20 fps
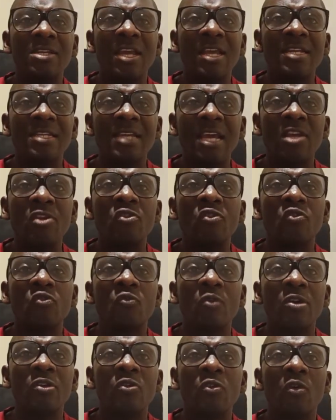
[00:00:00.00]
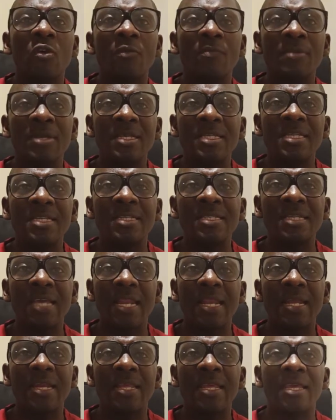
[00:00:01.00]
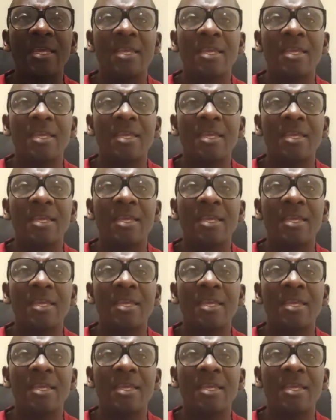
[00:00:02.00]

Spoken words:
entitled to what you call basic salary,